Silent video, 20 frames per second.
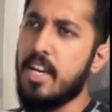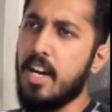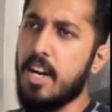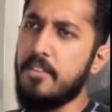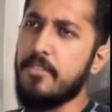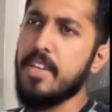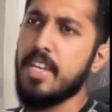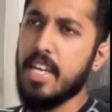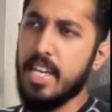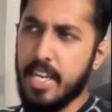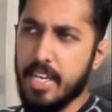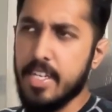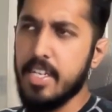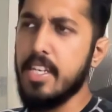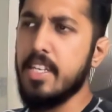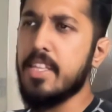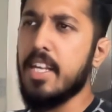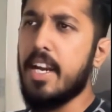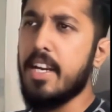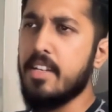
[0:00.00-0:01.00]
we can
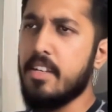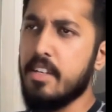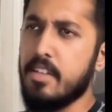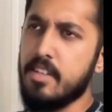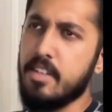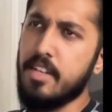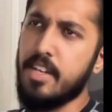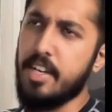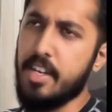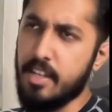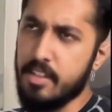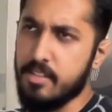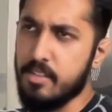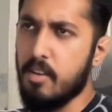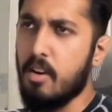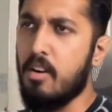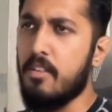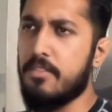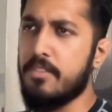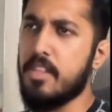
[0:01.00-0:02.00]
agree that it is
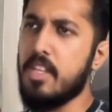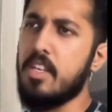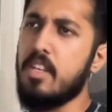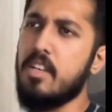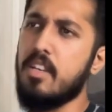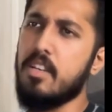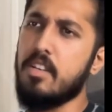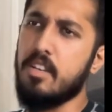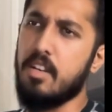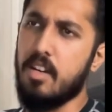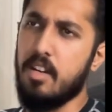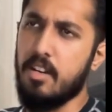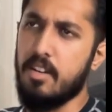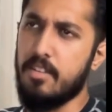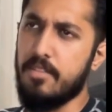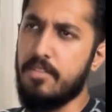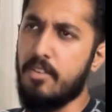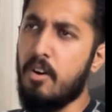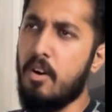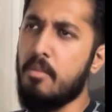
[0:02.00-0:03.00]
of the
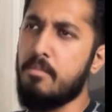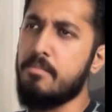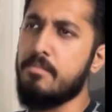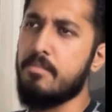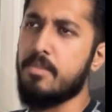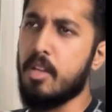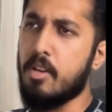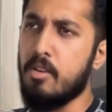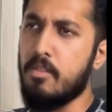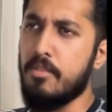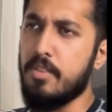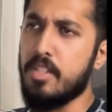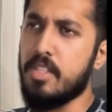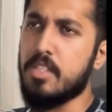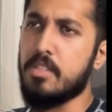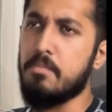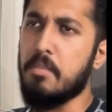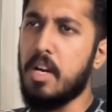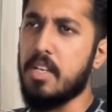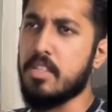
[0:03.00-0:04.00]
form
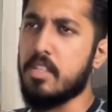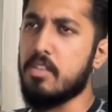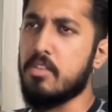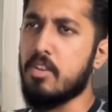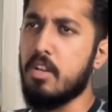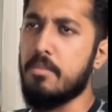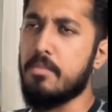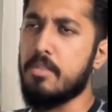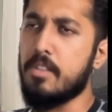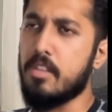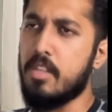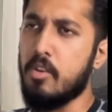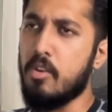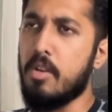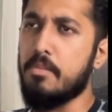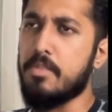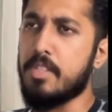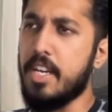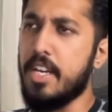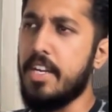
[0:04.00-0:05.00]
which Master's theorem
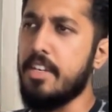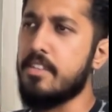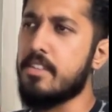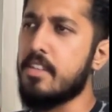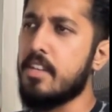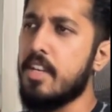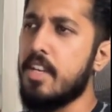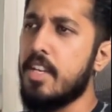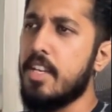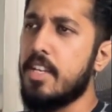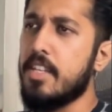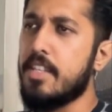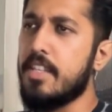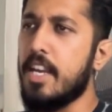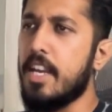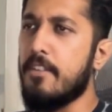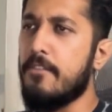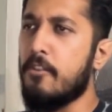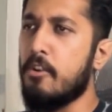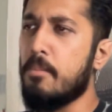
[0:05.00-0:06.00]
states.
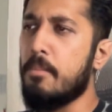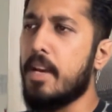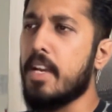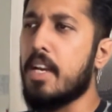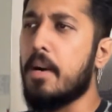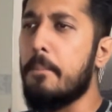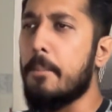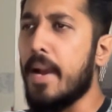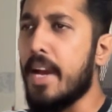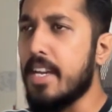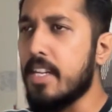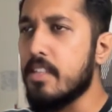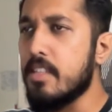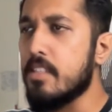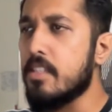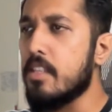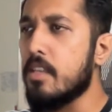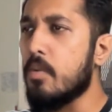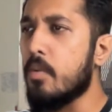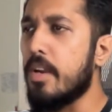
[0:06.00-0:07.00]
Therefore, by comparing
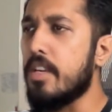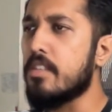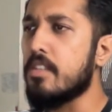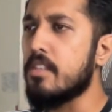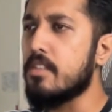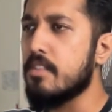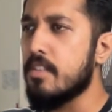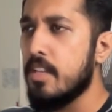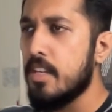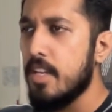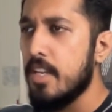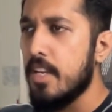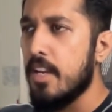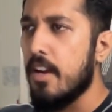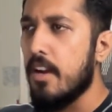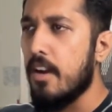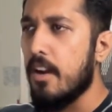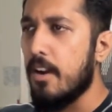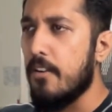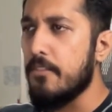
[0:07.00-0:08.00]
these equations,
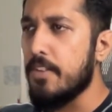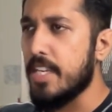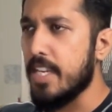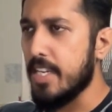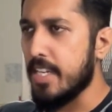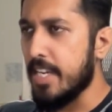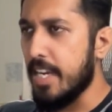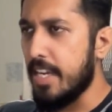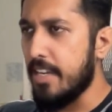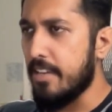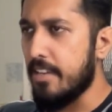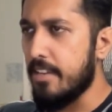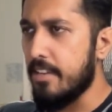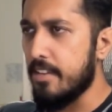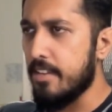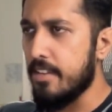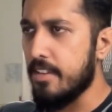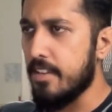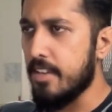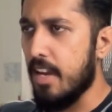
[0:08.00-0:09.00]
we can get
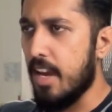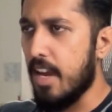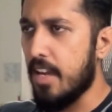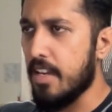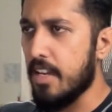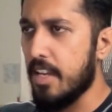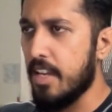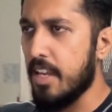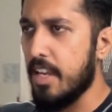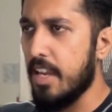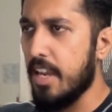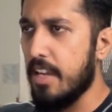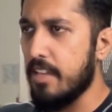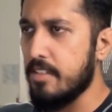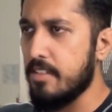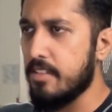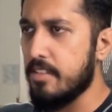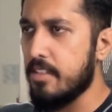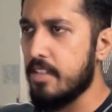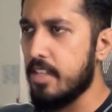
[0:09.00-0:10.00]
our a
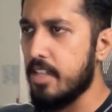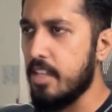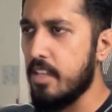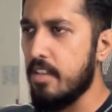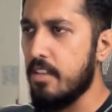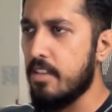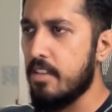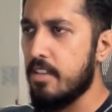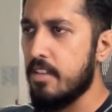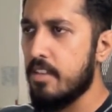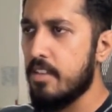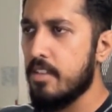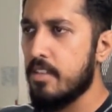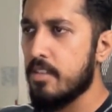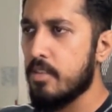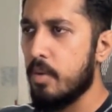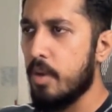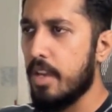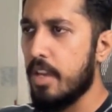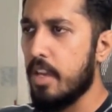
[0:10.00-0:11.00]
as 3.
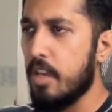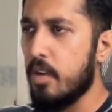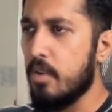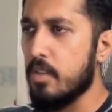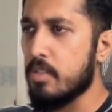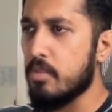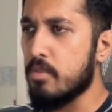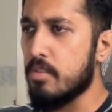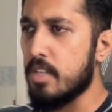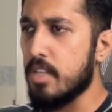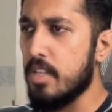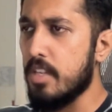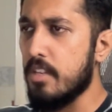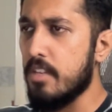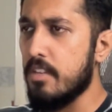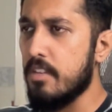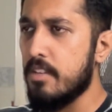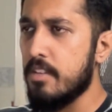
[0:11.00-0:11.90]
So a equals to 3,